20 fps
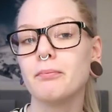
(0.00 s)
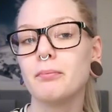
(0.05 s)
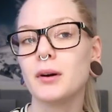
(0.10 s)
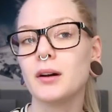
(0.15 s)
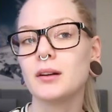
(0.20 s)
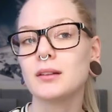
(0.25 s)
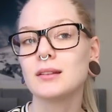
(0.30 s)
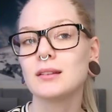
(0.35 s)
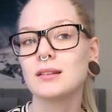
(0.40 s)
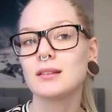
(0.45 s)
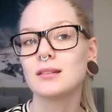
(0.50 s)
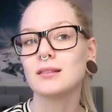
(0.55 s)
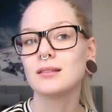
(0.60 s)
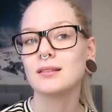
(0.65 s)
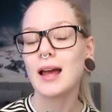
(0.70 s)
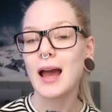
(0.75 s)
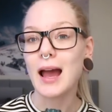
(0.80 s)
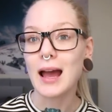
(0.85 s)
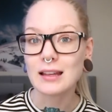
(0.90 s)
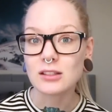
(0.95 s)
But
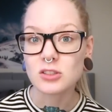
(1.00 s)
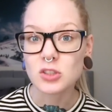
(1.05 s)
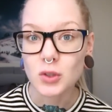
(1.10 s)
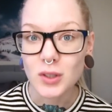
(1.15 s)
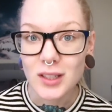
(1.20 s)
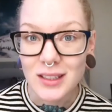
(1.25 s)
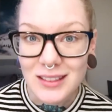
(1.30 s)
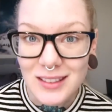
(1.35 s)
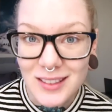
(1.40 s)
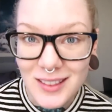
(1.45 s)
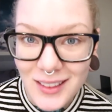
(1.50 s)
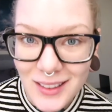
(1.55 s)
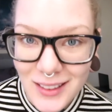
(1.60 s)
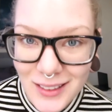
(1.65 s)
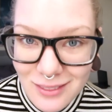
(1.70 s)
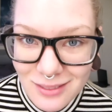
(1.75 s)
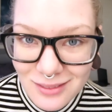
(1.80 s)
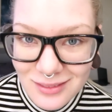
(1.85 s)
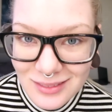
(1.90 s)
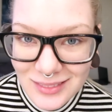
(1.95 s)
as you can
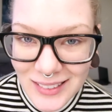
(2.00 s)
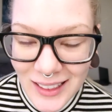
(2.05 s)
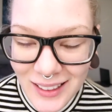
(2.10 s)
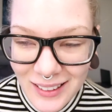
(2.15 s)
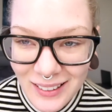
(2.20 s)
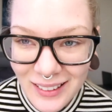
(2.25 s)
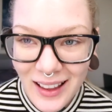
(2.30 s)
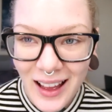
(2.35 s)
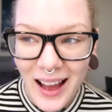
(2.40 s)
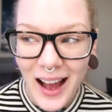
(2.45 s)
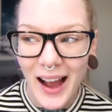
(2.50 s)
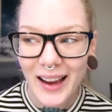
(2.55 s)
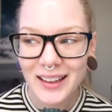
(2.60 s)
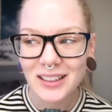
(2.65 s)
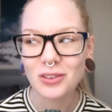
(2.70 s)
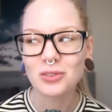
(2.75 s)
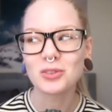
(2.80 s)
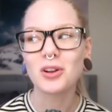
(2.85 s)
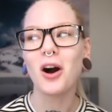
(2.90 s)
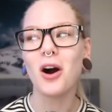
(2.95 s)
see, I
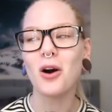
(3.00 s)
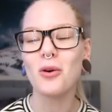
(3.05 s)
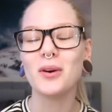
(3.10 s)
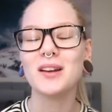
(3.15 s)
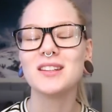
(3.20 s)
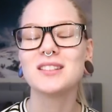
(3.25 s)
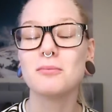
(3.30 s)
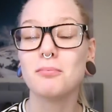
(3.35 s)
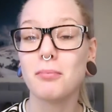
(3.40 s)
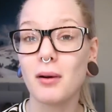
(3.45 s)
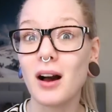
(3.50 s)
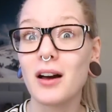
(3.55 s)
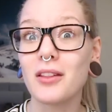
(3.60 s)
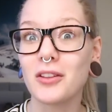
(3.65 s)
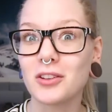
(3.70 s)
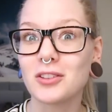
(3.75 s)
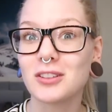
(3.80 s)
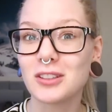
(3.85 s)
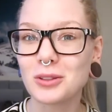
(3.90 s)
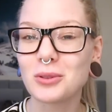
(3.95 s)
don't always
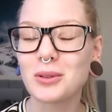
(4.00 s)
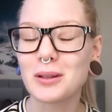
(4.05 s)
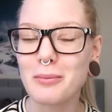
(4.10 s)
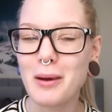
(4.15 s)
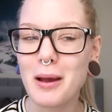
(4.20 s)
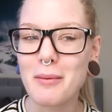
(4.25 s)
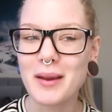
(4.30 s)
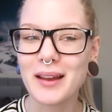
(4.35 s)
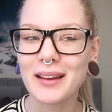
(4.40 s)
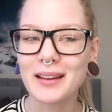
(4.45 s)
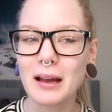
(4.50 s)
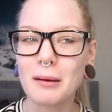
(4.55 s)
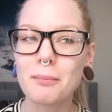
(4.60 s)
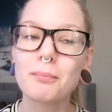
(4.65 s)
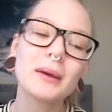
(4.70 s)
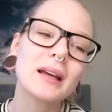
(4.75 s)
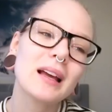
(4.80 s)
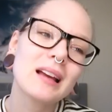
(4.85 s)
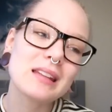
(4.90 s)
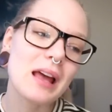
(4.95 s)
bother doing my makeup
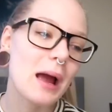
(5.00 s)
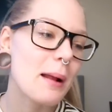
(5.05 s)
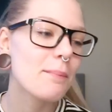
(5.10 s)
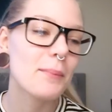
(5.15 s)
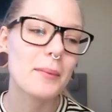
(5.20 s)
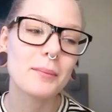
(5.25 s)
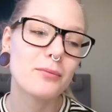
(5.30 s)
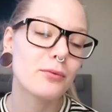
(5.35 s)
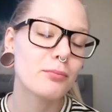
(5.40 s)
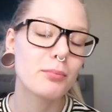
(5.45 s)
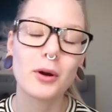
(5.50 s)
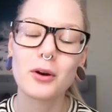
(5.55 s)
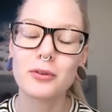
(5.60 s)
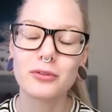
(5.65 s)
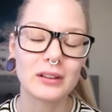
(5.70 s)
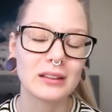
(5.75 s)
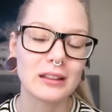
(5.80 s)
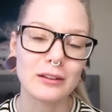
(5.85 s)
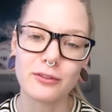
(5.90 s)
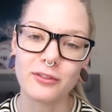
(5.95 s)
because I'm
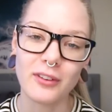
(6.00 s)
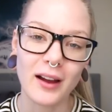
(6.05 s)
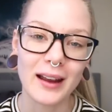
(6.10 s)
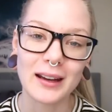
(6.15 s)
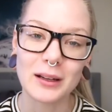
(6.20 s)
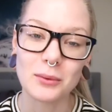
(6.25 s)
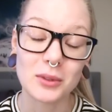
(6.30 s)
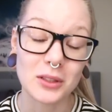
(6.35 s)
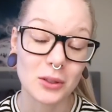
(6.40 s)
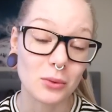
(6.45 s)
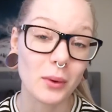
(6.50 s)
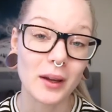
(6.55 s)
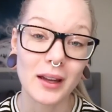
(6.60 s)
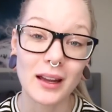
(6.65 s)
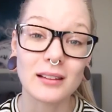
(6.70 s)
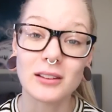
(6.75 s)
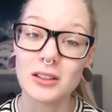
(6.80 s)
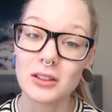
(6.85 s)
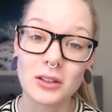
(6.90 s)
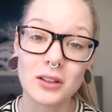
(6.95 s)
perfectly fine with the way
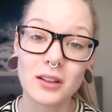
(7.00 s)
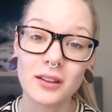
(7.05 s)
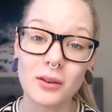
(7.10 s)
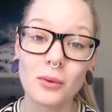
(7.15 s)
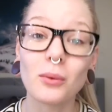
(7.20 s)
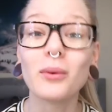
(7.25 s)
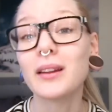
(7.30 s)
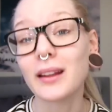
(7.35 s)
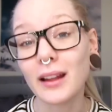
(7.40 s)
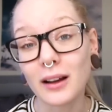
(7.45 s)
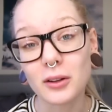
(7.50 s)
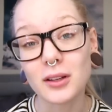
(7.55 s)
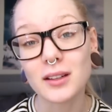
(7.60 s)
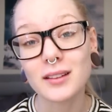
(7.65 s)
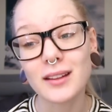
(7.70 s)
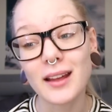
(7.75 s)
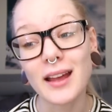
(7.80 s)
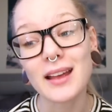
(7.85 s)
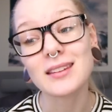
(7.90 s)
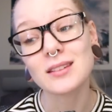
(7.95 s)
I look without
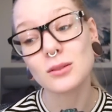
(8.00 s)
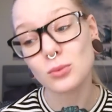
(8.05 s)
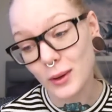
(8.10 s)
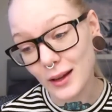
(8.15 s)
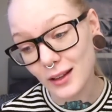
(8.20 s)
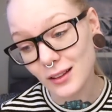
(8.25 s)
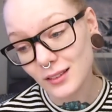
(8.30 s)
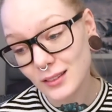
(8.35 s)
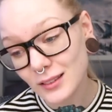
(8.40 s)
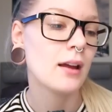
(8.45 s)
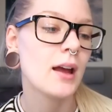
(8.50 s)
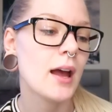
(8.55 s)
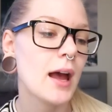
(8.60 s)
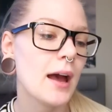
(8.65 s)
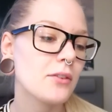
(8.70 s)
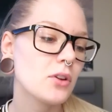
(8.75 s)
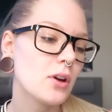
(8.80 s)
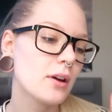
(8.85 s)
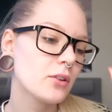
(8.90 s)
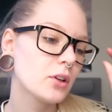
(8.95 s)
it as well.
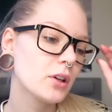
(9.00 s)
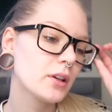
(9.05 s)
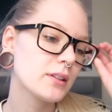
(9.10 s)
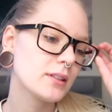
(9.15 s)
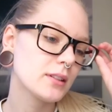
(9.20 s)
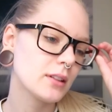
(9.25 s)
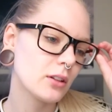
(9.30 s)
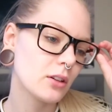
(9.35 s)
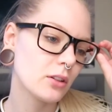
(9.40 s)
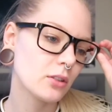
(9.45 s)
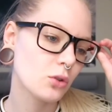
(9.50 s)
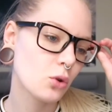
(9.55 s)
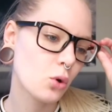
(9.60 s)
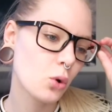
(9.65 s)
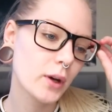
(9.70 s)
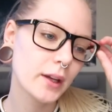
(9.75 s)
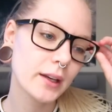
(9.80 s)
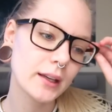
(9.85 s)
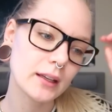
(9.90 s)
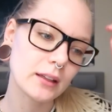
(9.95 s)
Have you ever considered
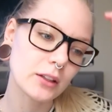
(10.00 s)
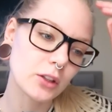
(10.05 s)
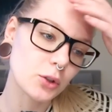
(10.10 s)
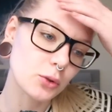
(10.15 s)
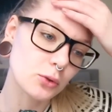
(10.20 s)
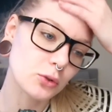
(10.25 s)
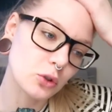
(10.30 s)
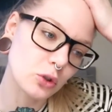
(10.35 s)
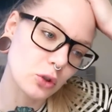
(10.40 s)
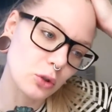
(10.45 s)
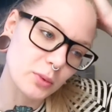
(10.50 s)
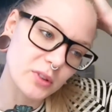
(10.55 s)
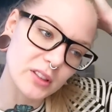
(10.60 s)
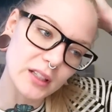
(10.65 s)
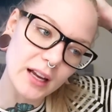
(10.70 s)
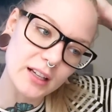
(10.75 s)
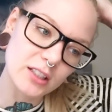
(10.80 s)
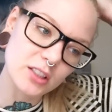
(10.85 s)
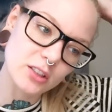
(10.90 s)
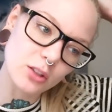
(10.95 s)
quitting
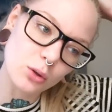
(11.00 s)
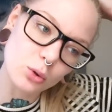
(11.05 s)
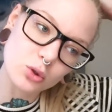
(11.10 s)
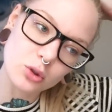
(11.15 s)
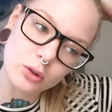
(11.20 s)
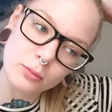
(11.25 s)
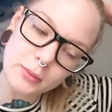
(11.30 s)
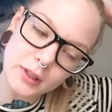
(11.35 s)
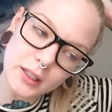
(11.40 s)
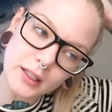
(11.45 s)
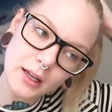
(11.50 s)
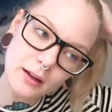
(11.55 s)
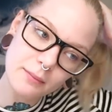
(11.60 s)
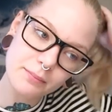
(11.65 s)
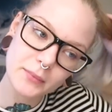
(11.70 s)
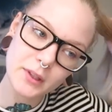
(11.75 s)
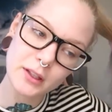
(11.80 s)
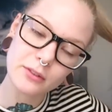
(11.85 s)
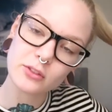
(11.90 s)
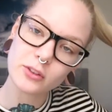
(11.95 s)
YouTube/social media?
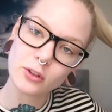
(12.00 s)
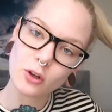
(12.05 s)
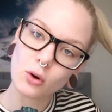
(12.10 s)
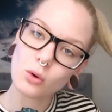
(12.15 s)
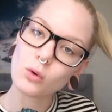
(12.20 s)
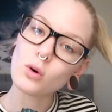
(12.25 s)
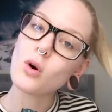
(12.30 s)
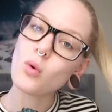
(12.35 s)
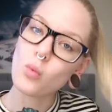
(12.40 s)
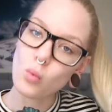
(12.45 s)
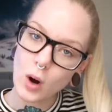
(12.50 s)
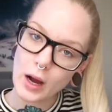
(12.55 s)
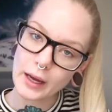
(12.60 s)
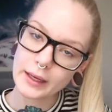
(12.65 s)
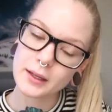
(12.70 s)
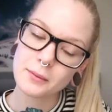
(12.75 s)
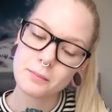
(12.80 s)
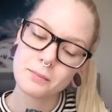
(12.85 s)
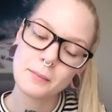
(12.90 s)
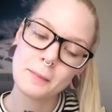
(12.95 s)
If so,
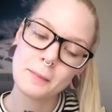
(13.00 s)
why?